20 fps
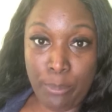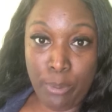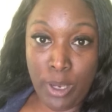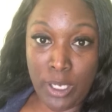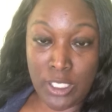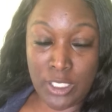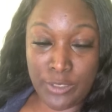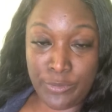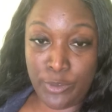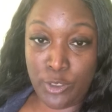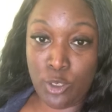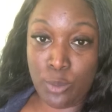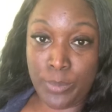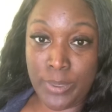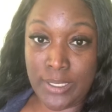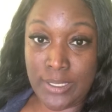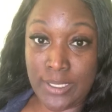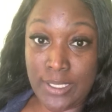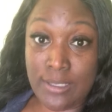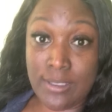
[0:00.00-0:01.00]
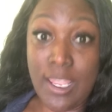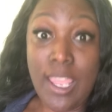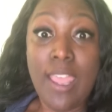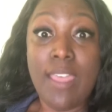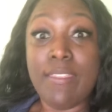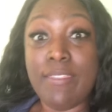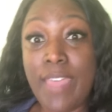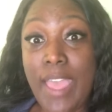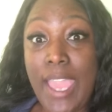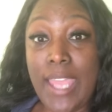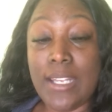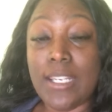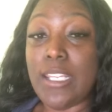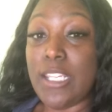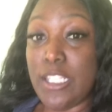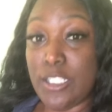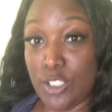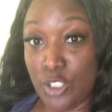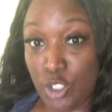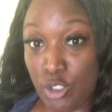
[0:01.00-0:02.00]
products for your business, that
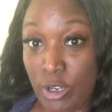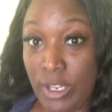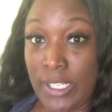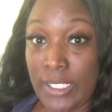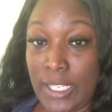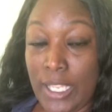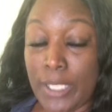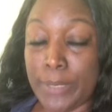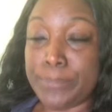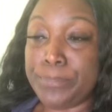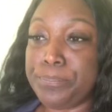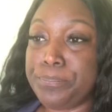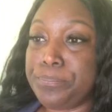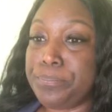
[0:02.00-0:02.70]
is a trade line.